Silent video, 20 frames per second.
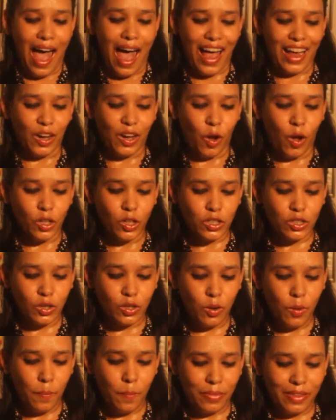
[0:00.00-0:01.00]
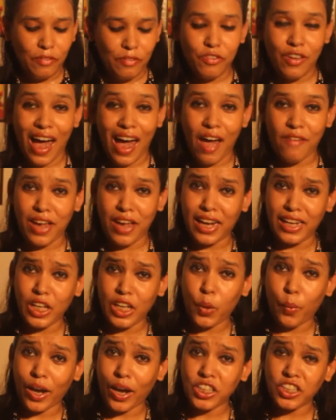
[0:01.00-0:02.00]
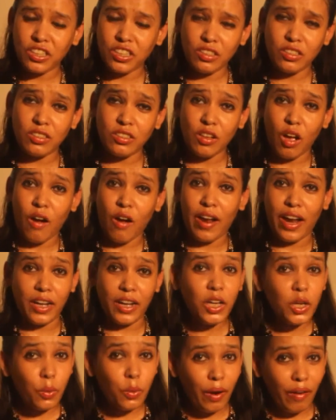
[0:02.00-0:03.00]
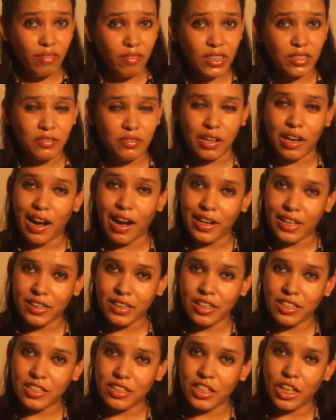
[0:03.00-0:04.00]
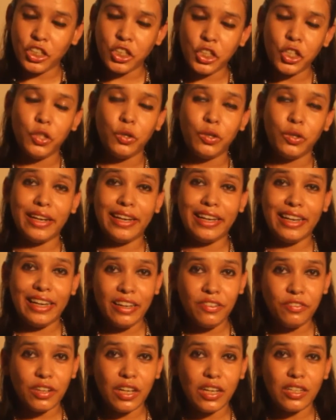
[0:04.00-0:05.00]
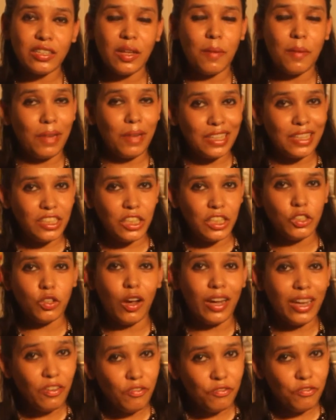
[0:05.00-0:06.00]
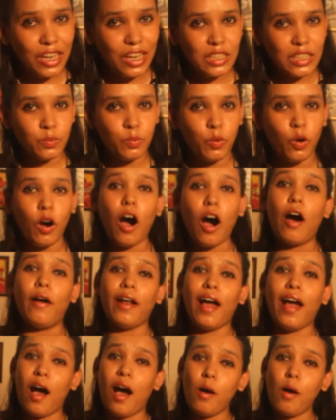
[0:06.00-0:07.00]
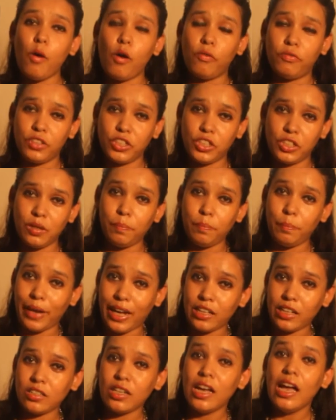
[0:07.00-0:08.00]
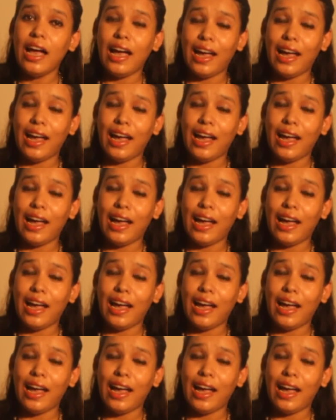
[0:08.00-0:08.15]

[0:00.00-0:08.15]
And also, if you have any questions or any queries regarding this dish, you can leave us a message in Facebook on our official page.